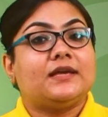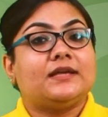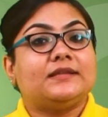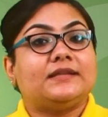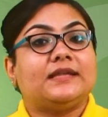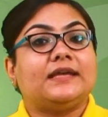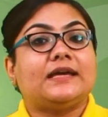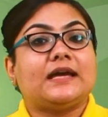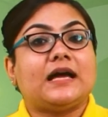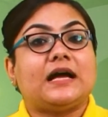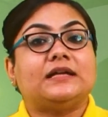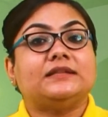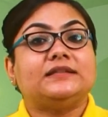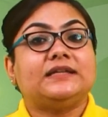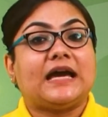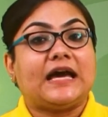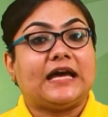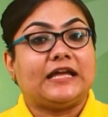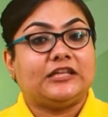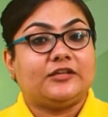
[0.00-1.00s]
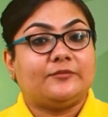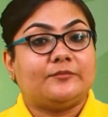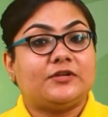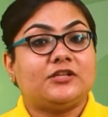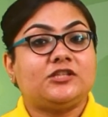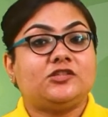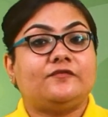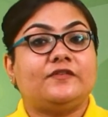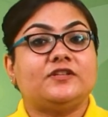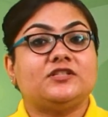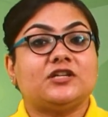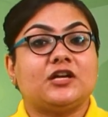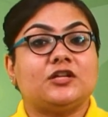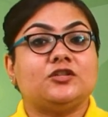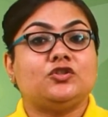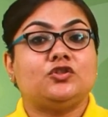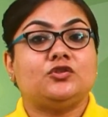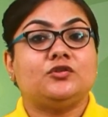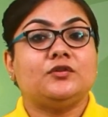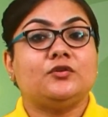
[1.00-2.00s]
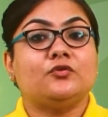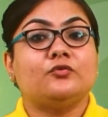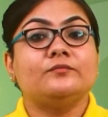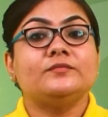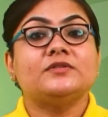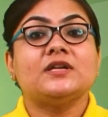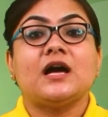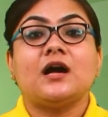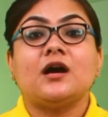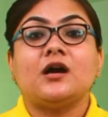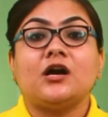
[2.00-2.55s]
They are the animals which consumes